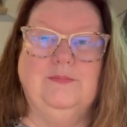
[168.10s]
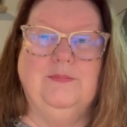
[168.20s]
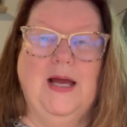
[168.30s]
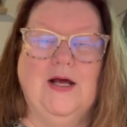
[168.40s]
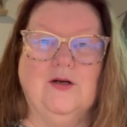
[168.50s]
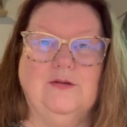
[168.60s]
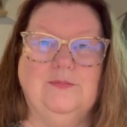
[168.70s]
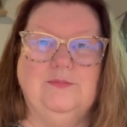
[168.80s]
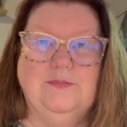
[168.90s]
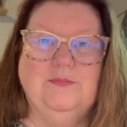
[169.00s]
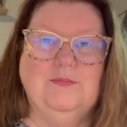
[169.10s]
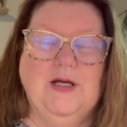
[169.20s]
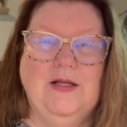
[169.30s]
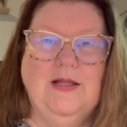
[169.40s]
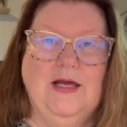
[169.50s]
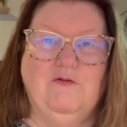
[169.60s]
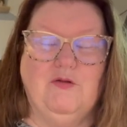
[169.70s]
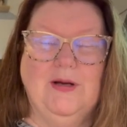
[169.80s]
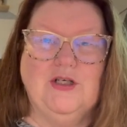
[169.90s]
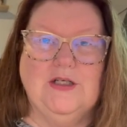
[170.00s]
pattern in the
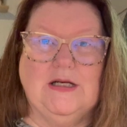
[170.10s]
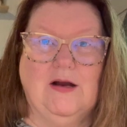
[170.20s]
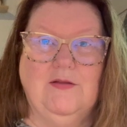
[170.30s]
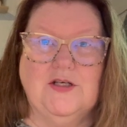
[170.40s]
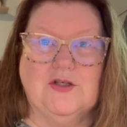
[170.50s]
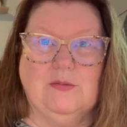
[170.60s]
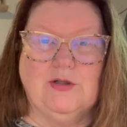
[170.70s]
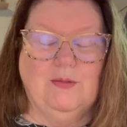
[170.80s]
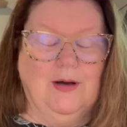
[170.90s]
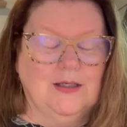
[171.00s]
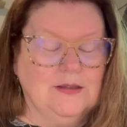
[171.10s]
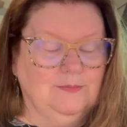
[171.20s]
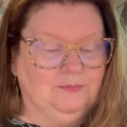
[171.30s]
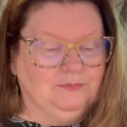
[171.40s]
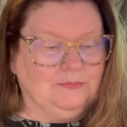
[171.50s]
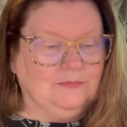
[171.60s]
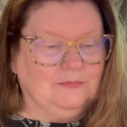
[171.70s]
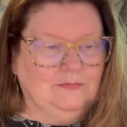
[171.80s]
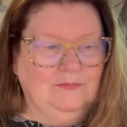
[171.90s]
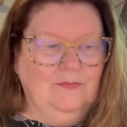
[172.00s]
information down in the description box.
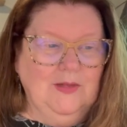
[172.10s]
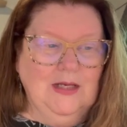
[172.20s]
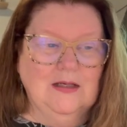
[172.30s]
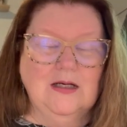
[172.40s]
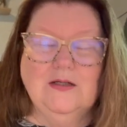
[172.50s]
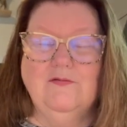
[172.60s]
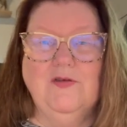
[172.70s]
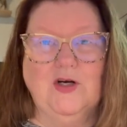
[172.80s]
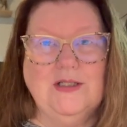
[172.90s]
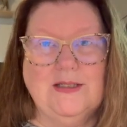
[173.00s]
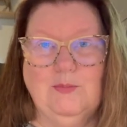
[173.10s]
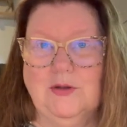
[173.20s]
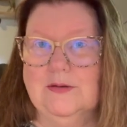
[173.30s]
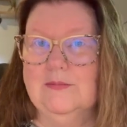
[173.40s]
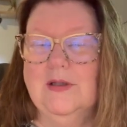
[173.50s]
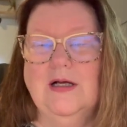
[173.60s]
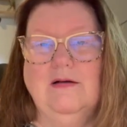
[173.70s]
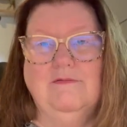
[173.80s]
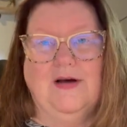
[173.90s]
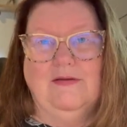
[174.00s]
Very simple,
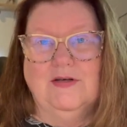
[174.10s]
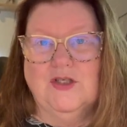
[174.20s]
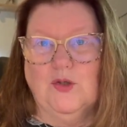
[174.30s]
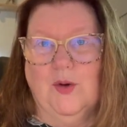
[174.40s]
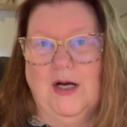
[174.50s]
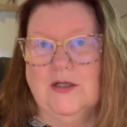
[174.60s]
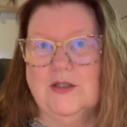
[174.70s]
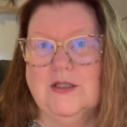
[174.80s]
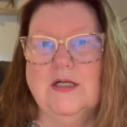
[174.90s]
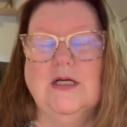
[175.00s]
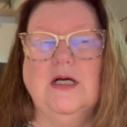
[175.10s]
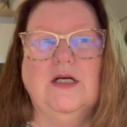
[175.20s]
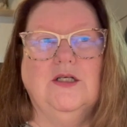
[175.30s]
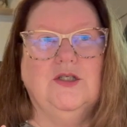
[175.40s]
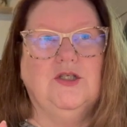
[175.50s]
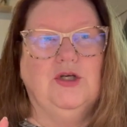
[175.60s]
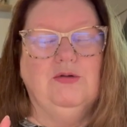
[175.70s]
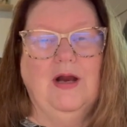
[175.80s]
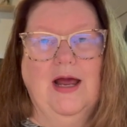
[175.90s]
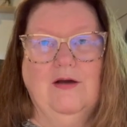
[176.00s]
5-inch squares,
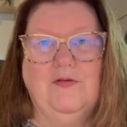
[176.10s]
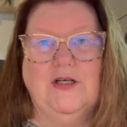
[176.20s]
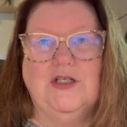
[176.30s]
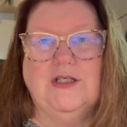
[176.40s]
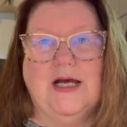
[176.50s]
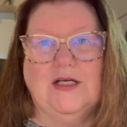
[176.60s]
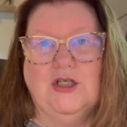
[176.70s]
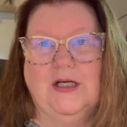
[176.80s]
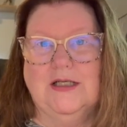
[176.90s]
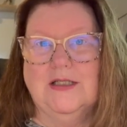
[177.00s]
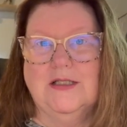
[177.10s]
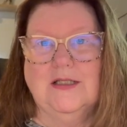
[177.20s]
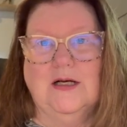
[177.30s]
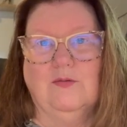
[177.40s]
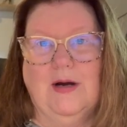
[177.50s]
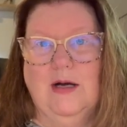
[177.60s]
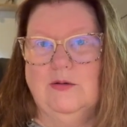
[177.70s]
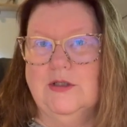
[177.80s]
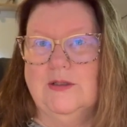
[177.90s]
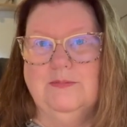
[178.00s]
2.5-inch sashings
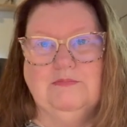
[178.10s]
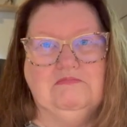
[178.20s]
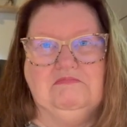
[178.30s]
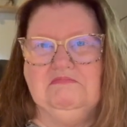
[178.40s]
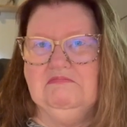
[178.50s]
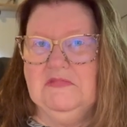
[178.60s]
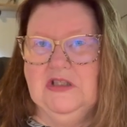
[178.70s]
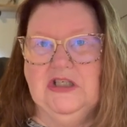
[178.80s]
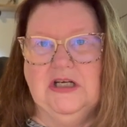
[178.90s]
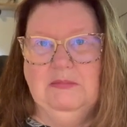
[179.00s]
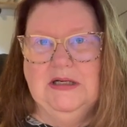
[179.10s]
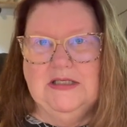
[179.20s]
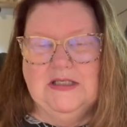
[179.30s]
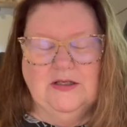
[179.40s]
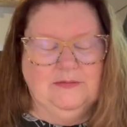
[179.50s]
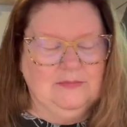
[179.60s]
around. Couldn't be easier.